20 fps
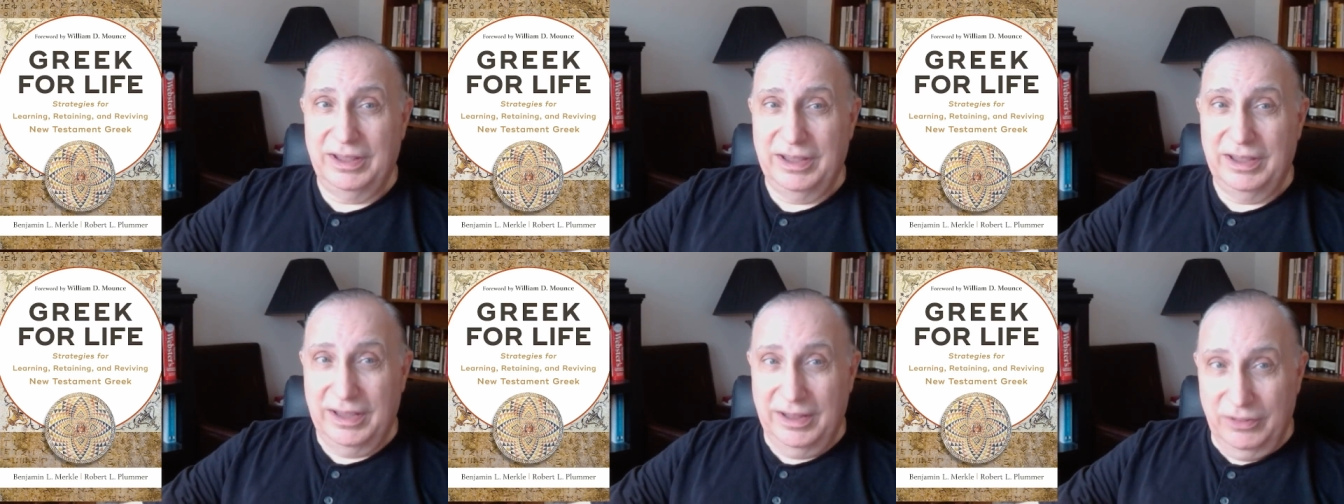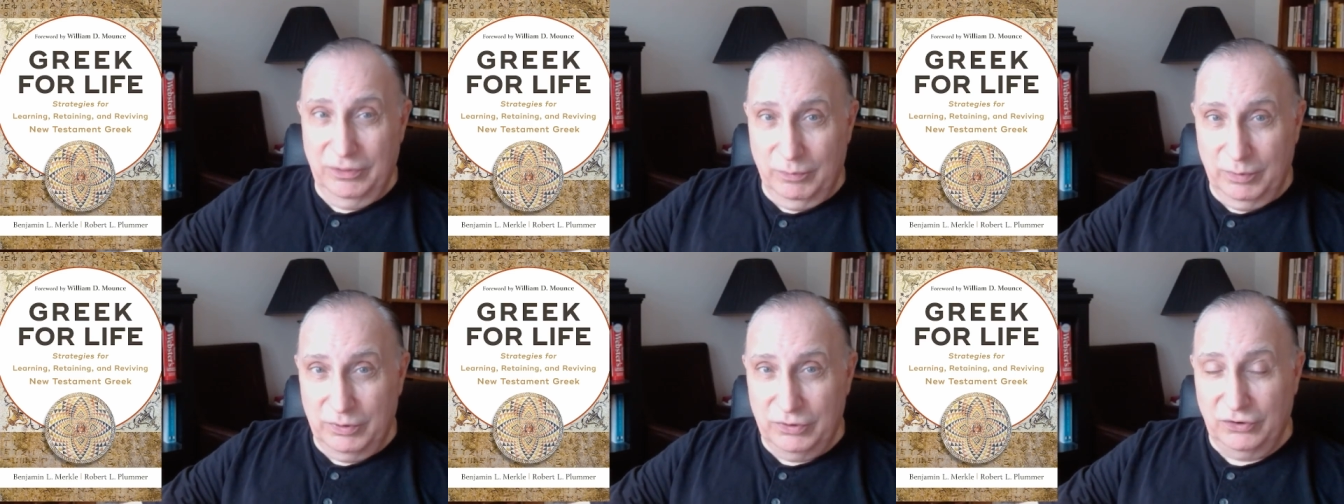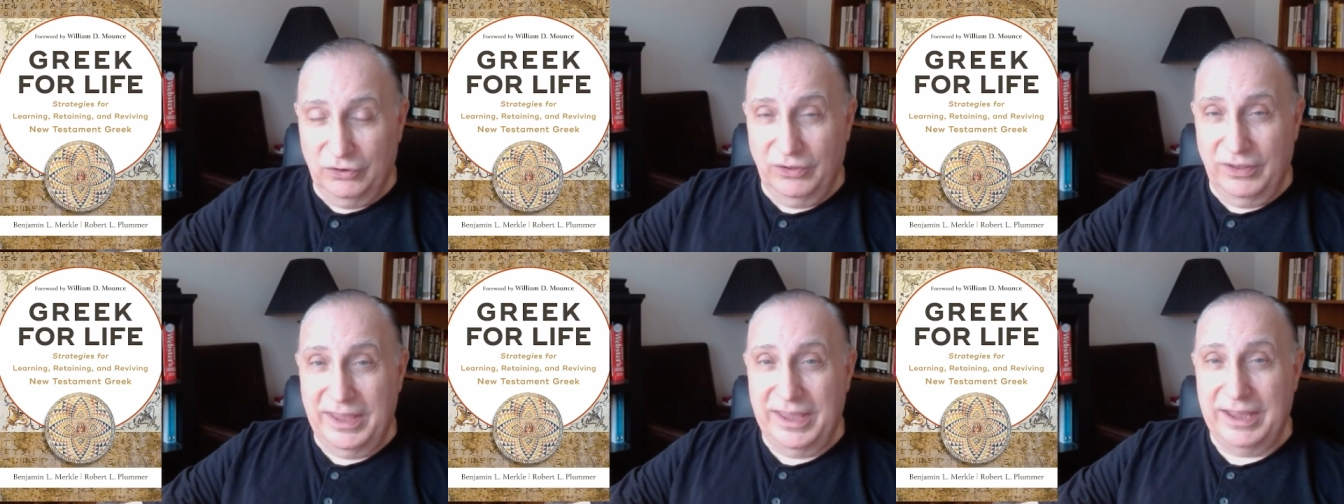in the
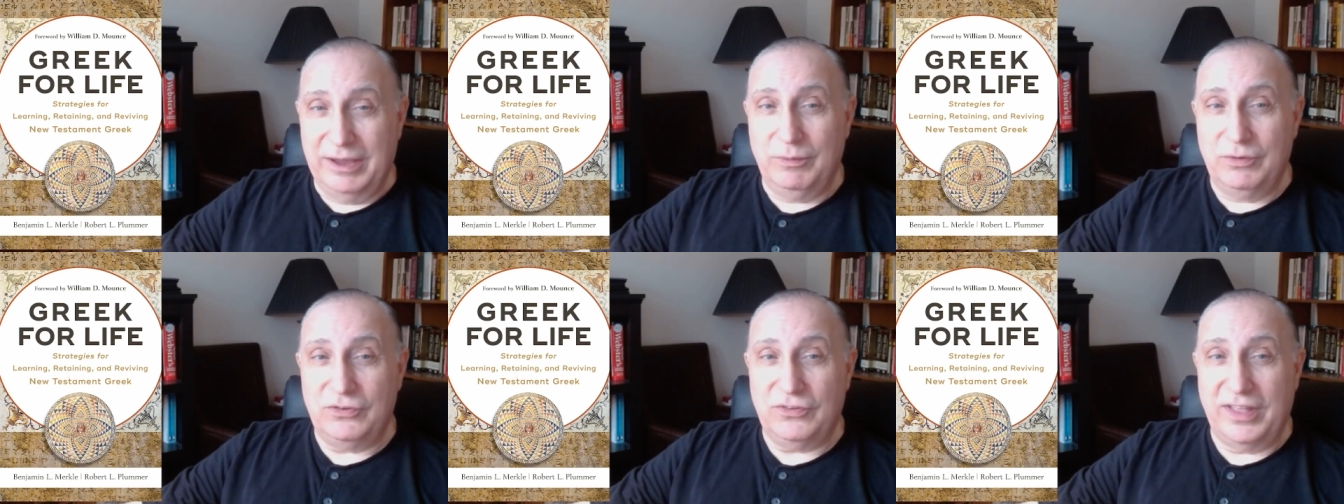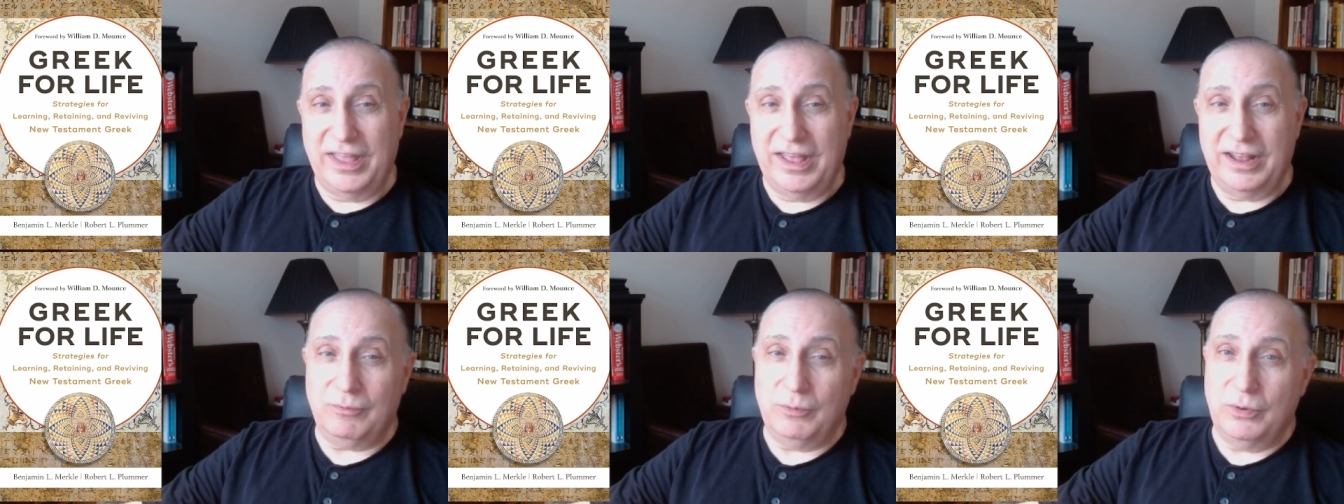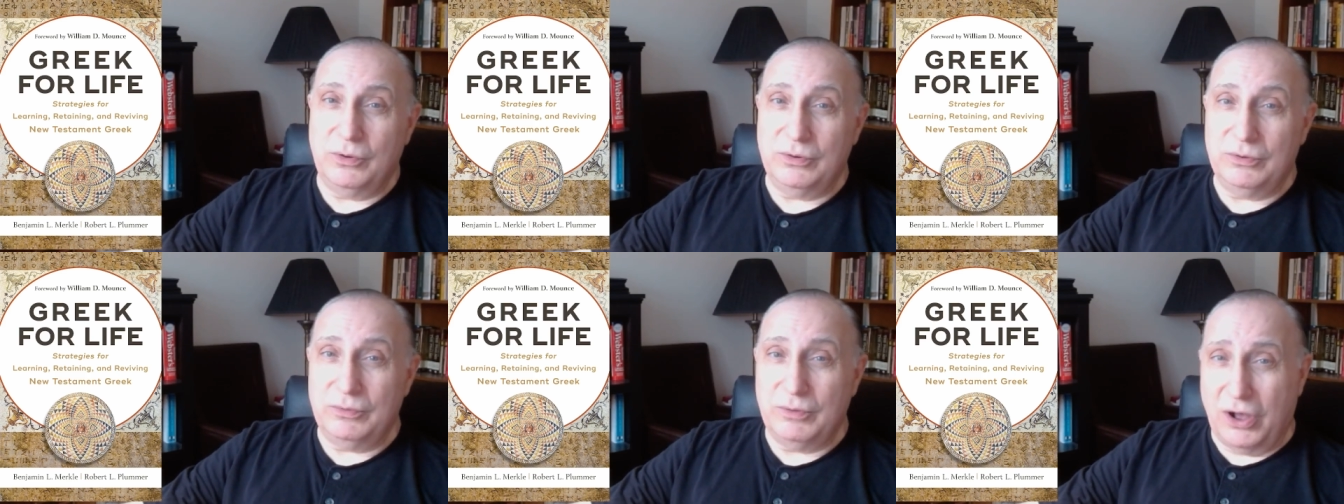original language, and that
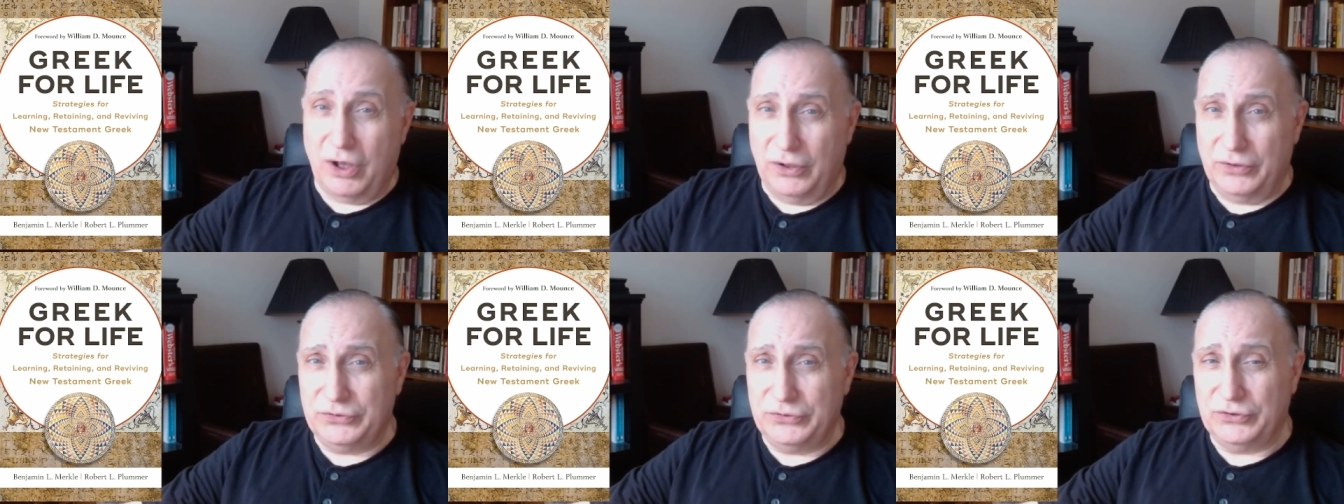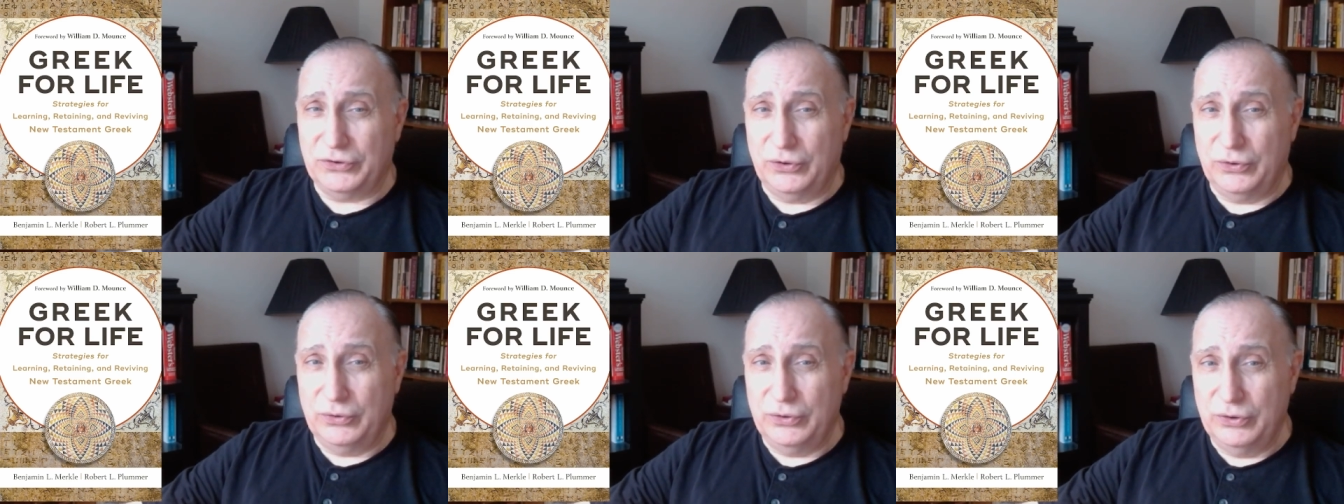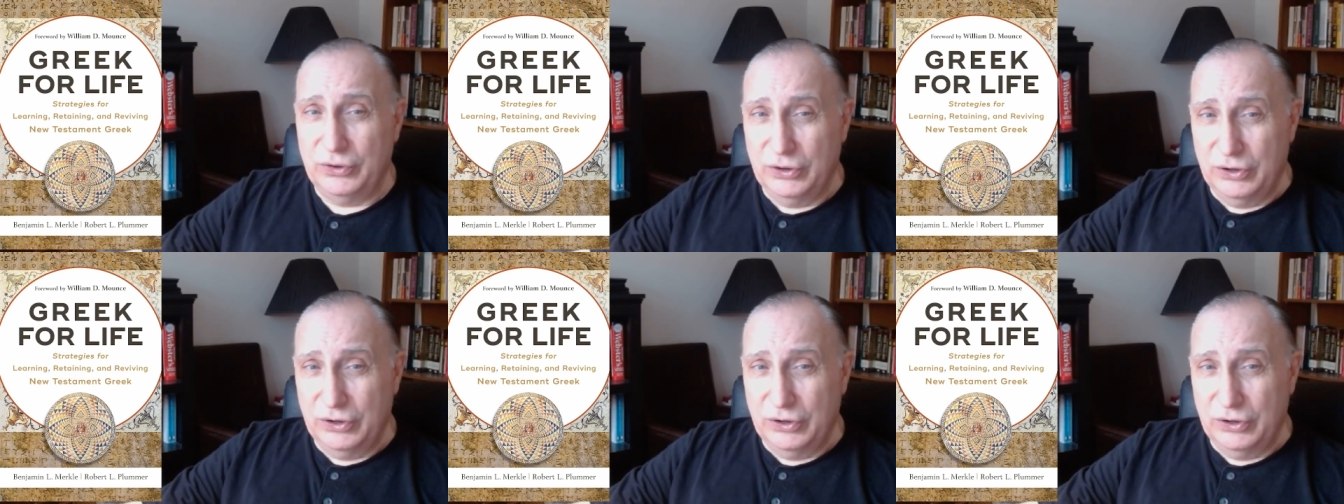will also